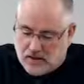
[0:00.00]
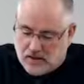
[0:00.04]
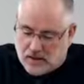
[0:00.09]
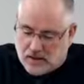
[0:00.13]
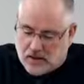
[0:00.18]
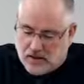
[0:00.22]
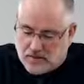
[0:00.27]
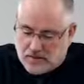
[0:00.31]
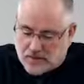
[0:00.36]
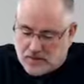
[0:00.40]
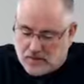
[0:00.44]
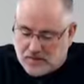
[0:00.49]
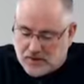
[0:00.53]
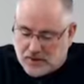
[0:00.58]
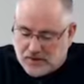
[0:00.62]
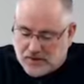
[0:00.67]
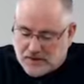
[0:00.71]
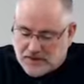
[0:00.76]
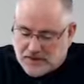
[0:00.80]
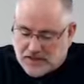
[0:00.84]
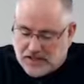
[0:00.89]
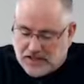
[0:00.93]
comes
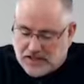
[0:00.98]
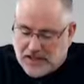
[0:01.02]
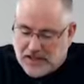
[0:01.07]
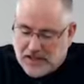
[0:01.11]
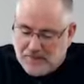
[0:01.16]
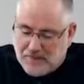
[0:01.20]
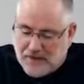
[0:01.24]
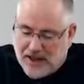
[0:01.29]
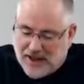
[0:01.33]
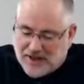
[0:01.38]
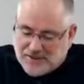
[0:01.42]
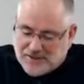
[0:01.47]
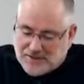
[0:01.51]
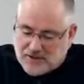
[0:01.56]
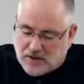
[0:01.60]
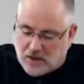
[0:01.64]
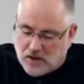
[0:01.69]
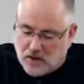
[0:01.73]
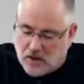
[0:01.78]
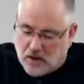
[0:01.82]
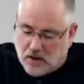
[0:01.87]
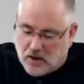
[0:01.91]
upon the scene, he passes
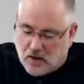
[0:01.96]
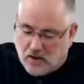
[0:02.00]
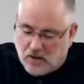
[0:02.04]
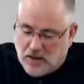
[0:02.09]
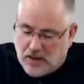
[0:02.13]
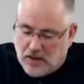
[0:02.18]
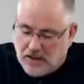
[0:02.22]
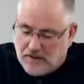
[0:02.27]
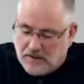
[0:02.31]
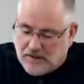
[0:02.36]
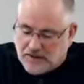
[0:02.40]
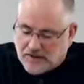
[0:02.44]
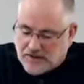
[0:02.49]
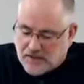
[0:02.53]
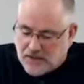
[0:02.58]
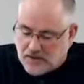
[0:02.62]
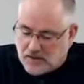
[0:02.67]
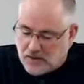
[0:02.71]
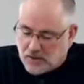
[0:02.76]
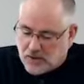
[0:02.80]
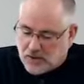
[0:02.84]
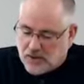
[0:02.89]
a law that
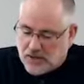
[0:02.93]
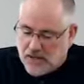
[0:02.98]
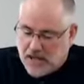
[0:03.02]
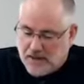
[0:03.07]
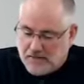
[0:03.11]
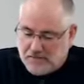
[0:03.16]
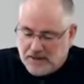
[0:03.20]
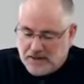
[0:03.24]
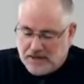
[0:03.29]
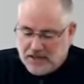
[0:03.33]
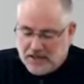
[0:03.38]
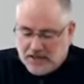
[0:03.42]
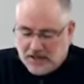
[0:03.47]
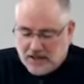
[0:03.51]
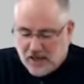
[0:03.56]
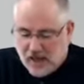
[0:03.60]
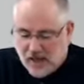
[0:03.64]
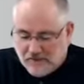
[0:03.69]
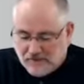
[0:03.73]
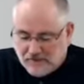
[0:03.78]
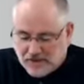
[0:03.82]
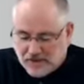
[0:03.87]
said there could not be any
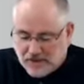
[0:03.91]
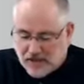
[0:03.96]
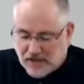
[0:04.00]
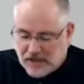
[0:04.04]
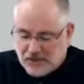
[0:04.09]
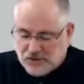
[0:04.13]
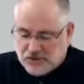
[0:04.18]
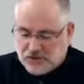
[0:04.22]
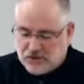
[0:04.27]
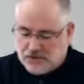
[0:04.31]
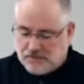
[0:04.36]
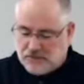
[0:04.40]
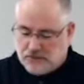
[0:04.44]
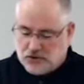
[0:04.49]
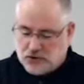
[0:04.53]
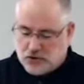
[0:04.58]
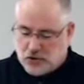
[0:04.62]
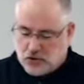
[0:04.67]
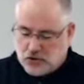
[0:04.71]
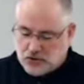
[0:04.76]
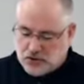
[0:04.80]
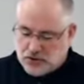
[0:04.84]
convocation of the
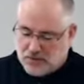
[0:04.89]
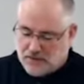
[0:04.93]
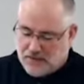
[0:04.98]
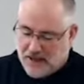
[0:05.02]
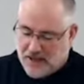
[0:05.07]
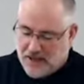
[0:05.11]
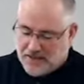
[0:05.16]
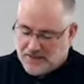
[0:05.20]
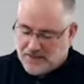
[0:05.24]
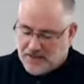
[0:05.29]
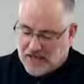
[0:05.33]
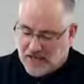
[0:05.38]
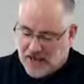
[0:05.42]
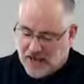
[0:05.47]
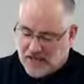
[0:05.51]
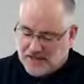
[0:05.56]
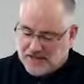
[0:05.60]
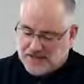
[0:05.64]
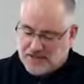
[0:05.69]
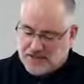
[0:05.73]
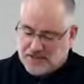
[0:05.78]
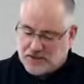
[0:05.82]
church to pass
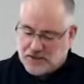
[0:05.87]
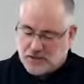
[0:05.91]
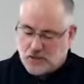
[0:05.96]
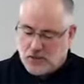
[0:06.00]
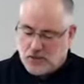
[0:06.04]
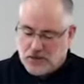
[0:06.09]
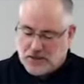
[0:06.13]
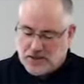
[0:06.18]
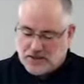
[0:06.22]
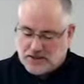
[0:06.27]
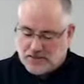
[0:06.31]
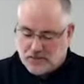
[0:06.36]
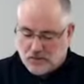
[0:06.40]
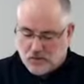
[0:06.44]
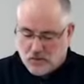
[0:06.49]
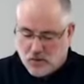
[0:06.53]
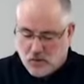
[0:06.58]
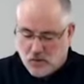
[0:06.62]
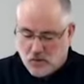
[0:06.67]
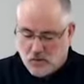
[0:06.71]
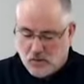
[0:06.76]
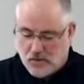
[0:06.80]
canons and decrees
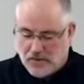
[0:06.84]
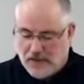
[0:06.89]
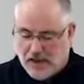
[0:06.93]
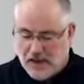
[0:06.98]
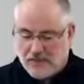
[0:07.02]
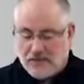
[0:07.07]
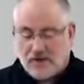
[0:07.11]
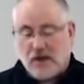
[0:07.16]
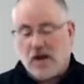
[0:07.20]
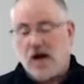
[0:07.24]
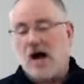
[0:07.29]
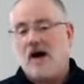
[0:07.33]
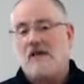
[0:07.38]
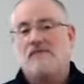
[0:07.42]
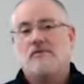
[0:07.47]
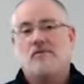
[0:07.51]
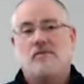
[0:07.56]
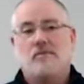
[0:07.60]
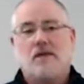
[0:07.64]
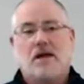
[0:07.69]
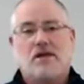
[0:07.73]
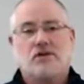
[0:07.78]
from Rome without the
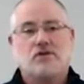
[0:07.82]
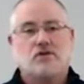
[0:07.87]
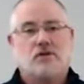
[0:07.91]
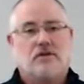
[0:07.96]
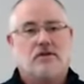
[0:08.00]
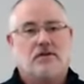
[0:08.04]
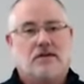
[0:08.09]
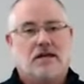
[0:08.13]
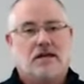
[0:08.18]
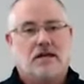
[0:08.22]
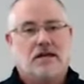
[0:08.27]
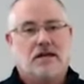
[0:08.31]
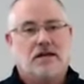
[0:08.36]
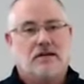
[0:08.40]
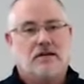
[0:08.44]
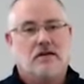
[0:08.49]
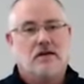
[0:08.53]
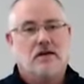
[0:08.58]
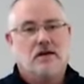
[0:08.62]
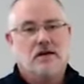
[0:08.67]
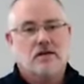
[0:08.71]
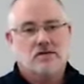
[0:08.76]
confirmation of the
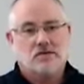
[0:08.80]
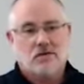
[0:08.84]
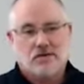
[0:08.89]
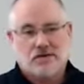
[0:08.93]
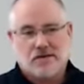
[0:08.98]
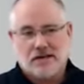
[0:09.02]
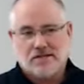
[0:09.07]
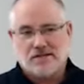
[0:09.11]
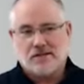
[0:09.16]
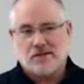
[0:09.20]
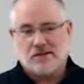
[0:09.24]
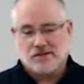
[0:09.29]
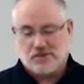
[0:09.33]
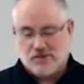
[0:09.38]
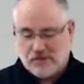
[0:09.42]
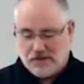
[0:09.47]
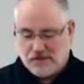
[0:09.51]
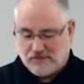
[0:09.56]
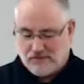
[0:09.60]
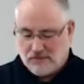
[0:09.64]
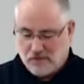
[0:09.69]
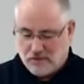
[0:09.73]
king. So he takes it a
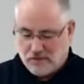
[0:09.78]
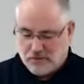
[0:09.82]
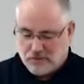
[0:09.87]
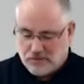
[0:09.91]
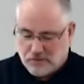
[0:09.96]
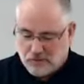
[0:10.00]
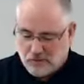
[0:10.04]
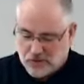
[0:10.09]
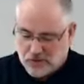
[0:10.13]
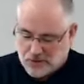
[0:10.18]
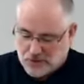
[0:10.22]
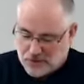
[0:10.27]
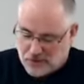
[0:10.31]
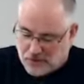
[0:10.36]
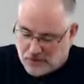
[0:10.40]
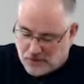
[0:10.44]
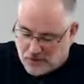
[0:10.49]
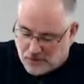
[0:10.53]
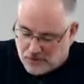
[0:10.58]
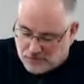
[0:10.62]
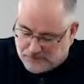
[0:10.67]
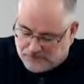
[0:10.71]
step further than Richard
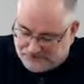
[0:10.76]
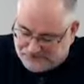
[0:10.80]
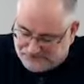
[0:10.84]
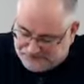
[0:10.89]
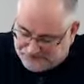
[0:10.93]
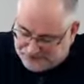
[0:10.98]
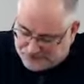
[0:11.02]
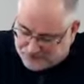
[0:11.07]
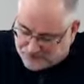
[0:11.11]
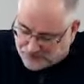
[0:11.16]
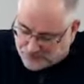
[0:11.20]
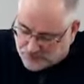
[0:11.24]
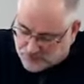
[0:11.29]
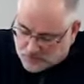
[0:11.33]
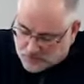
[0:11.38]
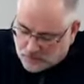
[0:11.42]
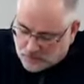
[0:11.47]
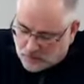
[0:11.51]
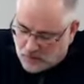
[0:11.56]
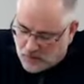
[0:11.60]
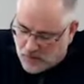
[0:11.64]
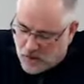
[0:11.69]
III.
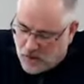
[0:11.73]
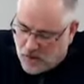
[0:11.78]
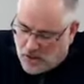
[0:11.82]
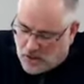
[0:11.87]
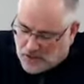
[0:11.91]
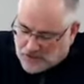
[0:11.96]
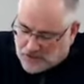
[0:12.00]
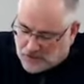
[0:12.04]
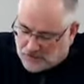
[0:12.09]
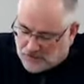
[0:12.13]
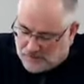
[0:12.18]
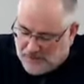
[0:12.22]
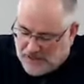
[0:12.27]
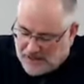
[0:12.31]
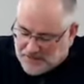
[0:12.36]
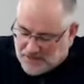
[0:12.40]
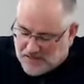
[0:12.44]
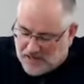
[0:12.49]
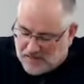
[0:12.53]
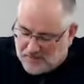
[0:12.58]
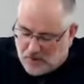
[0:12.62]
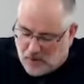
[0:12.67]
So from
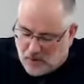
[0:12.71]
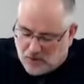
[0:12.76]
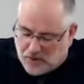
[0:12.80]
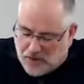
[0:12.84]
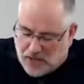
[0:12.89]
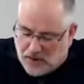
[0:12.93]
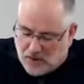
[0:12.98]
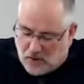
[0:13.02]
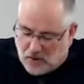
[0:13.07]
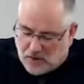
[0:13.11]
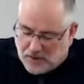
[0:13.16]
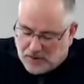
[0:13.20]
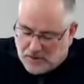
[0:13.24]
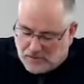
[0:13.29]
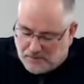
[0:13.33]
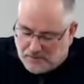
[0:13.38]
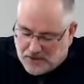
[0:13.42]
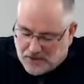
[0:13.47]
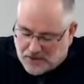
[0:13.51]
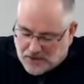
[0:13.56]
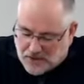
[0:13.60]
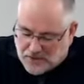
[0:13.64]
that time on, not only the
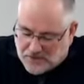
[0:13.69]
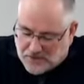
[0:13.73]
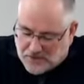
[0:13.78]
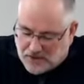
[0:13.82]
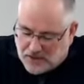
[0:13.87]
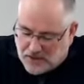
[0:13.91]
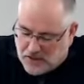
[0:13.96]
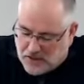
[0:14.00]
bishops